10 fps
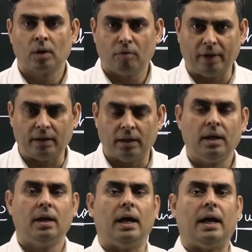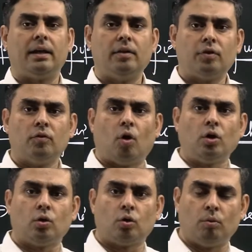Fine. And if you
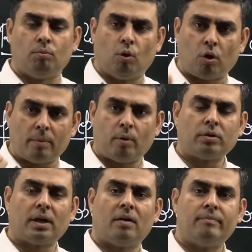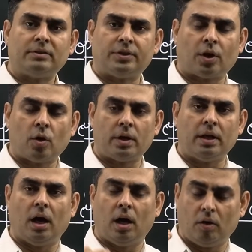want to know more about the government
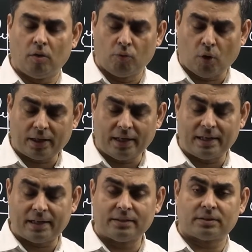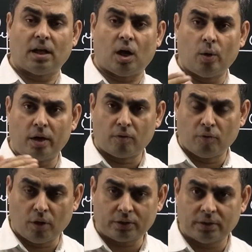security, what it is, how it
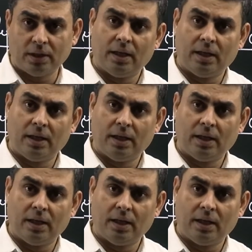works,